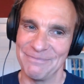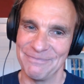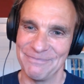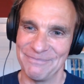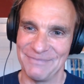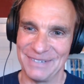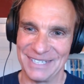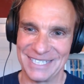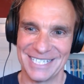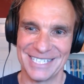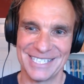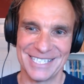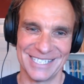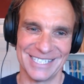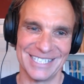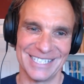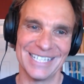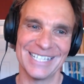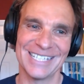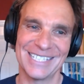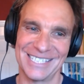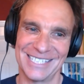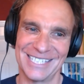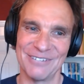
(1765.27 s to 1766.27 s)
But
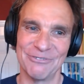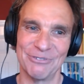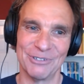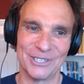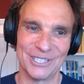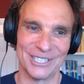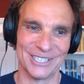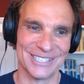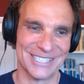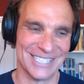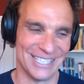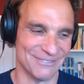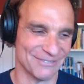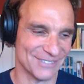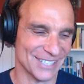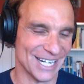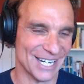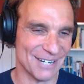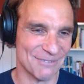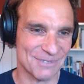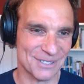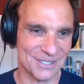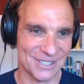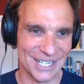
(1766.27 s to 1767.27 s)
it's difficult
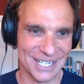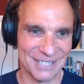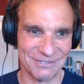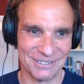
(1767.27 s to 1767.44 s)
sometimes, right?